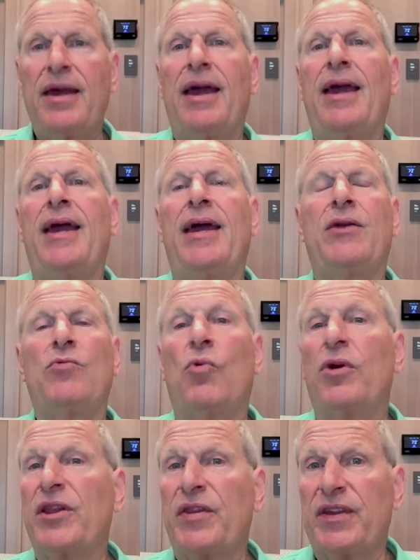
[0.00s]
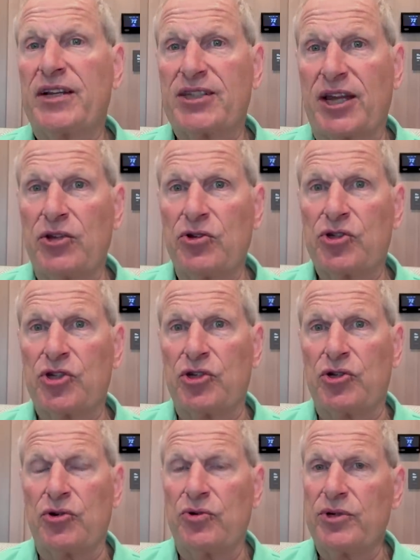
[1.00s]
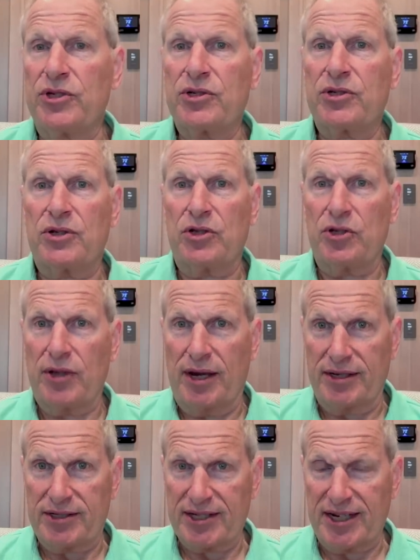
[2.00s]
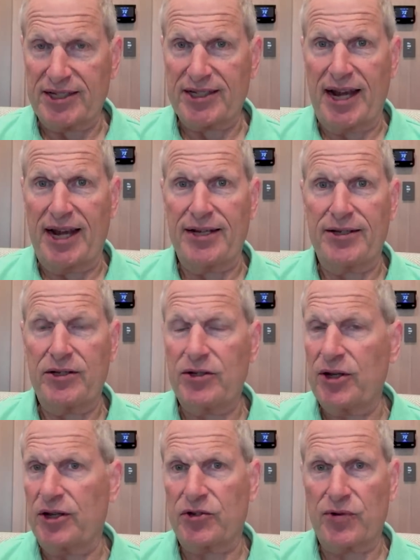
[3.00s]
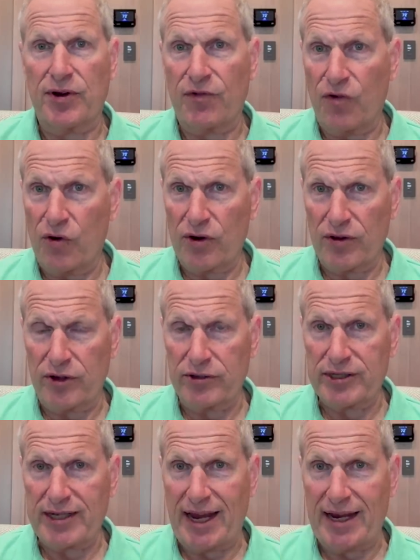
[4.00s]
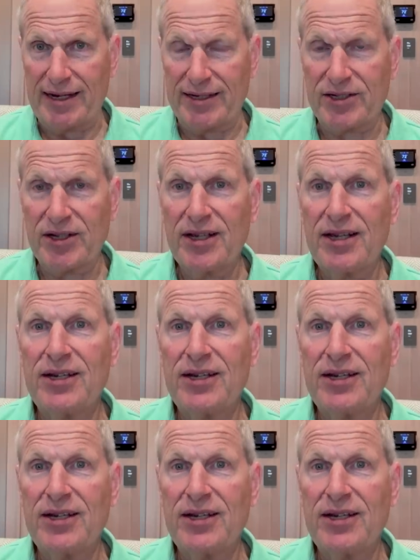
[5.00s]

And one of the things I used to do is uh, set aside uh, three or four of those days